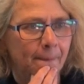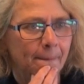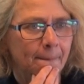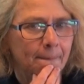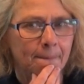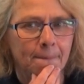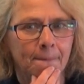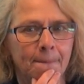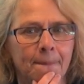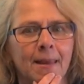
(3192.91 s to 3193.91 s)
The level of
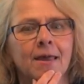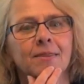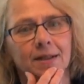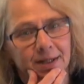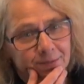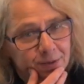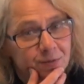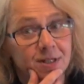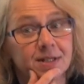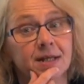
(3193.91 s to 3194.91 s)
detail. The level
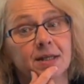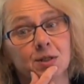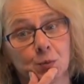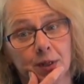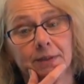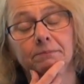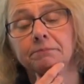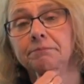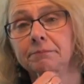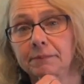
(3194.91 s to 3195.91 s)
of detail is
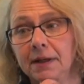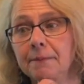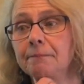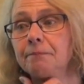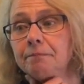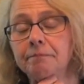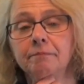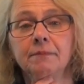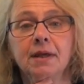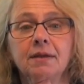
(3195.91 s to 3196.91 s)
one. Yeah.
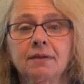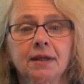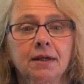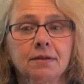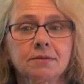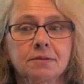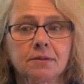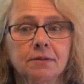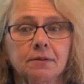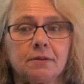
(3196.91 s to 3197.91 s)
Anything else?